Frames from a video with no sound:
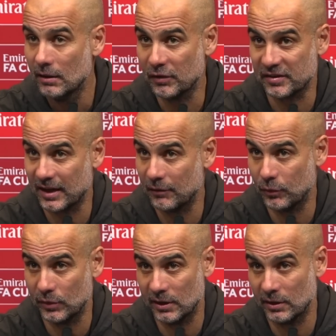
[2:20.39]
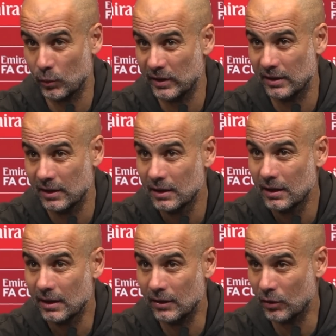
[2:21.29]
First half, we didn't win
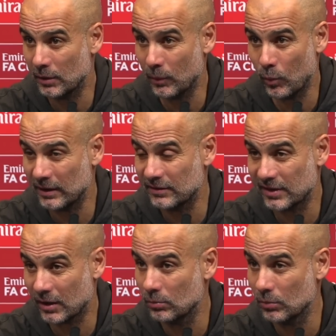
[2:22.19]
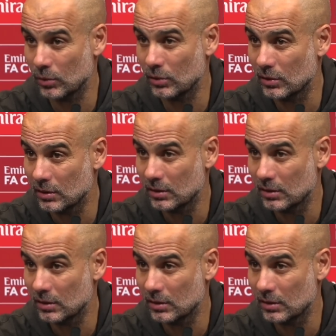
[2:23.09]
not even one second ball.